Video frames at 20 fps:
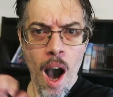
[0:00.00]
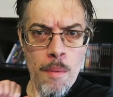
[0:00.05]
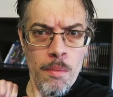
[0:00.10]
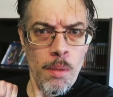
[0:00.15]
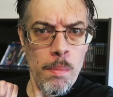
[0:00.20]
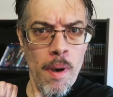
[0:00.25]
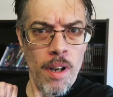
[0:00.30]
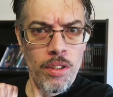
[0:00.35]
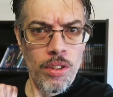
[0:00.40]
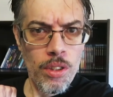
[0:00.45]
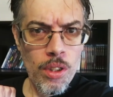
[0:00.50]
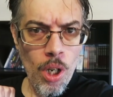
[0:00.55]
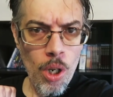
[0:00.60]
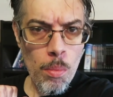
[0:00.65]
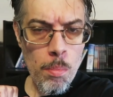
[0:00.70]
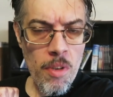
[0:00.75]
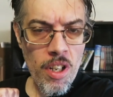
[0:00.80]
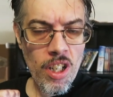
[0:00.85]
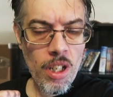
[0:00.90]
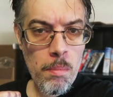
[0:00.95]
I'm about to go
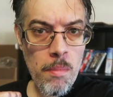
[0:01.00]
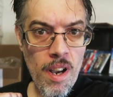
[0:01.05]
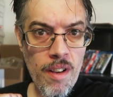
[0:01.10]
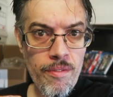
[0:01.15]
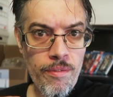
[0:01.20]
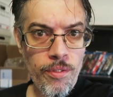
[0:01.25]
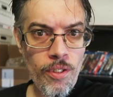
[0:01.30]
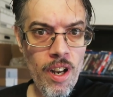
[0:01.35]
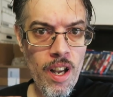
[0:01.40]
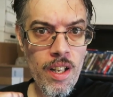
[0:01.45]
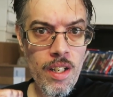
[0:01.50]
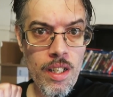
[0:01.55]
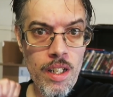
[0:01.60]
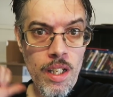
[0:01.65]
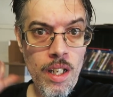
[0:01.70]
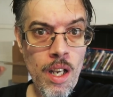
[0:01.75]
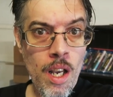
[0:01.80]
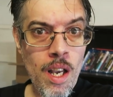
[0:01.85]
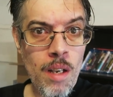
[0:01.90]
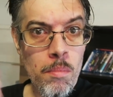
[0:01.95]
meet up my
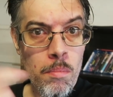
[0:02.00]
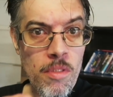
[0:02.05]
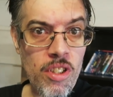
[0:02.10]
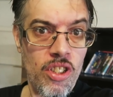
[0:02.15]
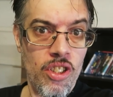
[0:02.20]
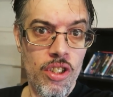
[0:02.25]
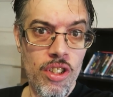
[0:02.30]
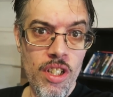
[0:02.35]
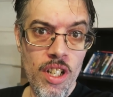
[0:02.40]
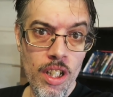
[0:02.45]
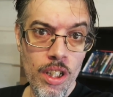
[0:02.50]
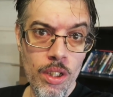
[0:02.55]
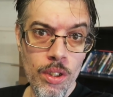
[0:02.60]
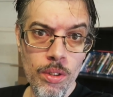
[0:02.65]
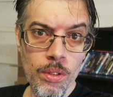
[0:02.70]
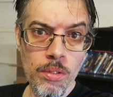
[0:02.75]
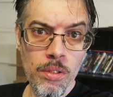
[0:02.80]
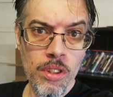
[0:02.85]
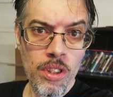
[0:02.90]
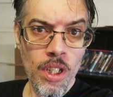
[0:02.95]
friend, Mr.
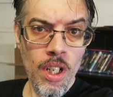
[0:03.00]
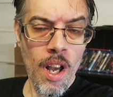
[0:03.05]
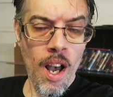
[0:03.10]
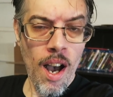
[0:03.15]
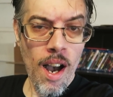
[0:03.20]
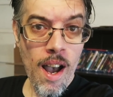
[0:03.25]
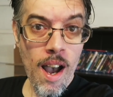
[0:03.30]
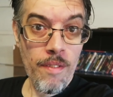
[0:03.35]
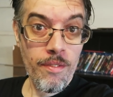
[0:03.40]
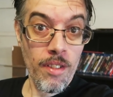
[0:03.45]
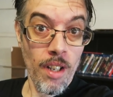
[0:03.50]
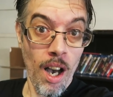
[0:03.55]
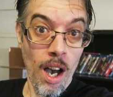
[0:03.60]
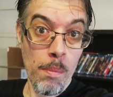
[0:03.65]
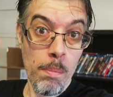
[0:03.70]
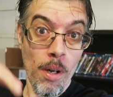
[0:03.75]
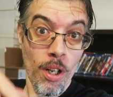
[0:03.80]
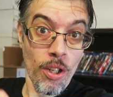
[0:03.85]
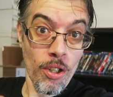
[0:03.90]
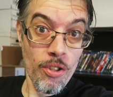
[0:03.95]
Nickels. I have to
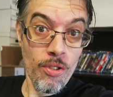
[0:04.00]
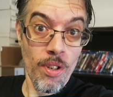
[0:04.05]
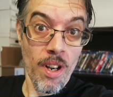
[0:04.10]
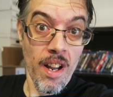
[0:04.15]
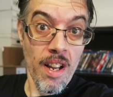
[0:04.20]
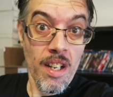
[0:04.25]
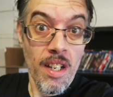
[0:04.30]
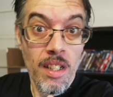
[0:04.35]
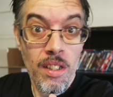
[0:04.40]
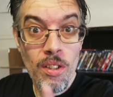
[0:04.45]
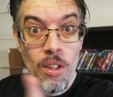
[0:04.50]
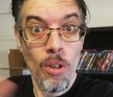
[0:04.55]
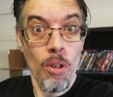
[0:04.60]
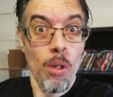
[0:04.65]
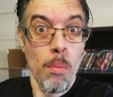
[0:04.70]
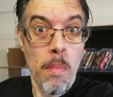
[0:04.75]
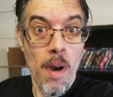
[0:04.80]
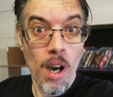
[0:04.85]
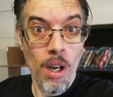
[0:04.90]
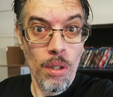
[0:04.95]
hop on a train and go
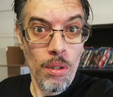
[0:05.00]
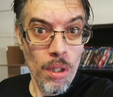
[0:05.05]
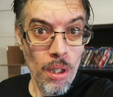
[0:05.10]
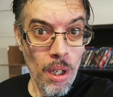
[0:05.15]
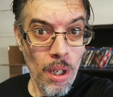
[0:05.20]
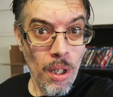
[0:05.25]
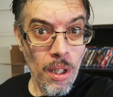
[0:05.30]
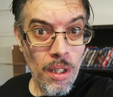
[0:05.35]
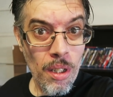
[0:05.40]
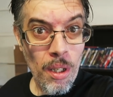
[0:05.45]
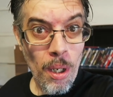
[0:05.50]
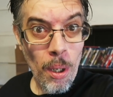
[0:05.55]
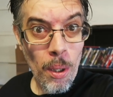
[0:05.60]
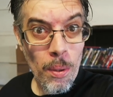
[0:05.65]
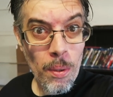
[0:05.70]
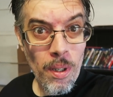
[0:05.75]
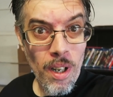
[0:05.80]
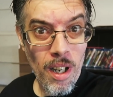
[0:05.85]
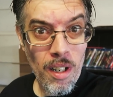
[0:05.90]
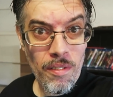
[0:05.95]
about, you
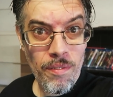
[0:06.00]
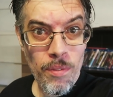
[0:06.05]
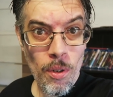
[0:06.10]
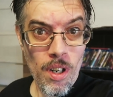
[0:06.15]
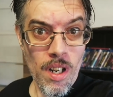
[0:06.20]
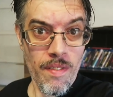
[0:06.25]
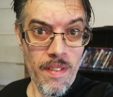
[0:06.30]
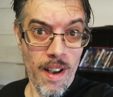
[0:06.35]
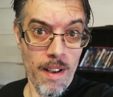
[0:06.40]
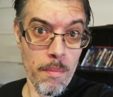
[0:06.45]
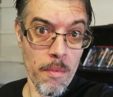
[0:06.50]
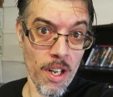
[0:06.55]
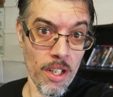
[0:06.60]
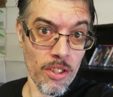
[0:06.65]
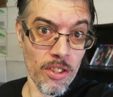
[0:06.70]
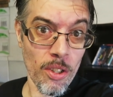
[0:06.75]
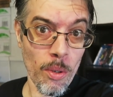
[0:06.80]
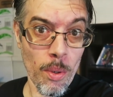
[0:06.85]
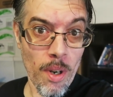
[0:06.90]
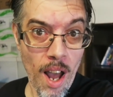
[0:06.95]
know, uh, 45
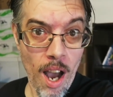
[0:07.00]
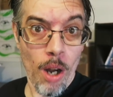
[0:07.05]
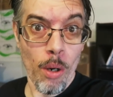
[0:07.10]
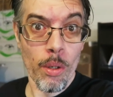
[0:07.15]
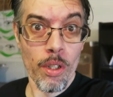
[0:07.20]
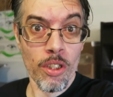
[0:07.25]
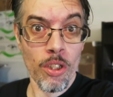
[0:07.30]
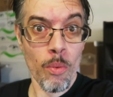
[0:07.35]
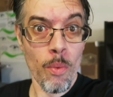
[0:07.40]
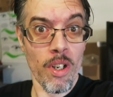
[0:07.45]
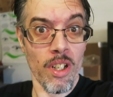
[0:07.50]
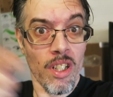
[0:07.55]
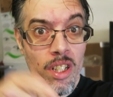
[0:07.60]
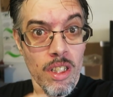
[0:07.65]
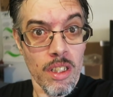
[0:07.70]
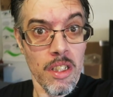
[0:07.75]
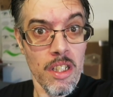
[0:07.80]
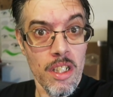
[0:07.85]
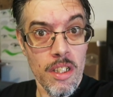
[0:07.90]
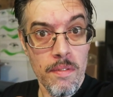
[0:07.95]
minutes to an hour to where
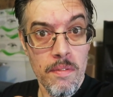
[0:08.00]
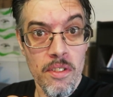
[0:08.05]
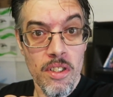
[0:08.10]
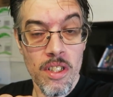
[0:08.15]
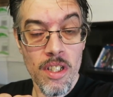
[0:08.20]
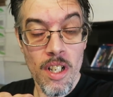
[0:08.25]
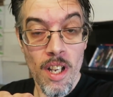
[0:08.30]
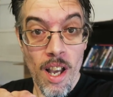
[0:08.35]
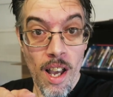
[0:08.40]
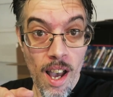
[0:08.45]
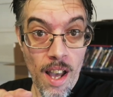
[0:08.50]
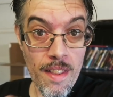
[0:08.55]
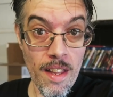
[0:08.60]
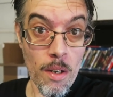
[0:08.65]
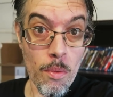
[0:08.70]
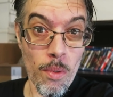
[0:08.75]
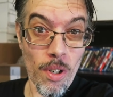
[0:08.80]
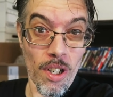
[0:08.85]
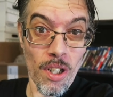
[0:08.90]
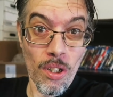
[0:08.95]
he lives, and
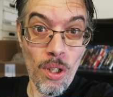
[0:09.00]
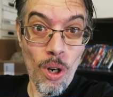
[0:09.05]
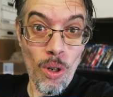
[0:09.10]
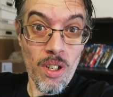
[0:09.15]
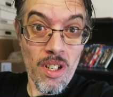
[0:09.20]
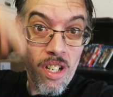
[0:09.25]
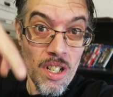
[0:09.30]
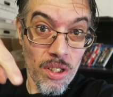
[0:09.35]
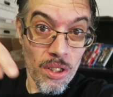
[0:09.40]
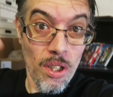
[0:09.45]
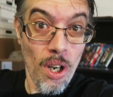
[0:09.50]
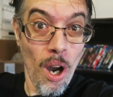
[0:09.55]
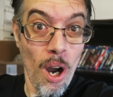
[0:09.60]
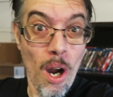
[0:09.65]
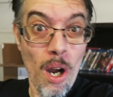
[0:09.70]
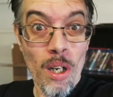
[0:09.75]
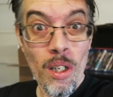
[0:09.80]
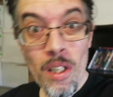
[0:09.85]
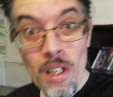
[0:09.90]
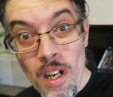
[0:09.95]
then we're gonna go in his
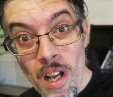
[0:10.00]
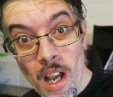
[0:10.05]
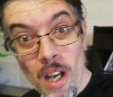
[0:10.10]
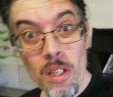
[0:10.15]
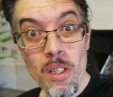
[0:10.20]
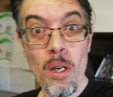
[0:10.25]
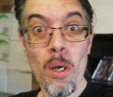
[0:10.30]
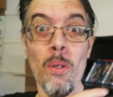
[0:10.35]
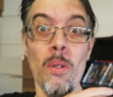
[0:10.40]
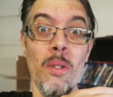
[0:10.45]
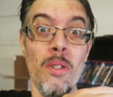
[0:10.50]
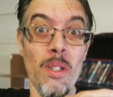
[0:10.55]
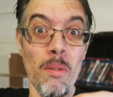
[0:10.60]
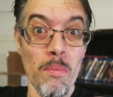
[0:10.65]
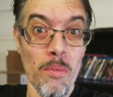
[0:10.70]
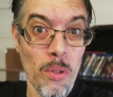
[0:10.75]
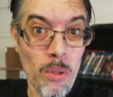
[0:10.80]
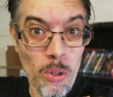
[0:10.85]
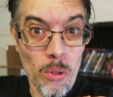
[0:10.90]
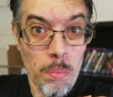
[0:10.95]
car and go to
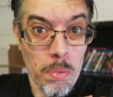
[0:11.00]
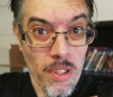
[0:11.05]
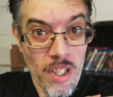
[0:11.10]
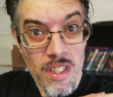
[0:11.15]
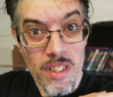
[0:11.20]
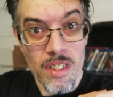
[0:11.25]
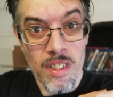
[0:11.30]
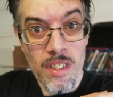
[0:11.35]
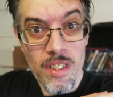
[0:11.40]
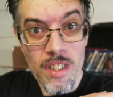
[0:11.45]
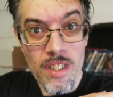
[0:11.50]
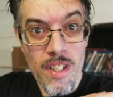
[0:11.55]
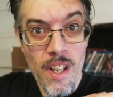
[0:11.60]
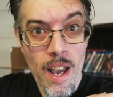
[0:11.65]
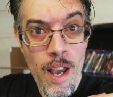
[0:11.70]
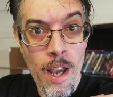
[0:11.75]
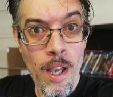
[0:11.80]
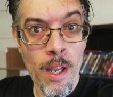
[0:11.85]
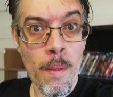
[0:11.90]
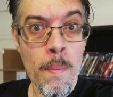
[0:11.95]
some cool places
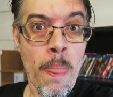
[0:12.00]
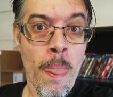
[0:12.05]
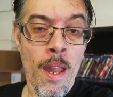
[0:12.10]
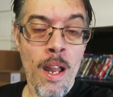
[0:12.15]
today.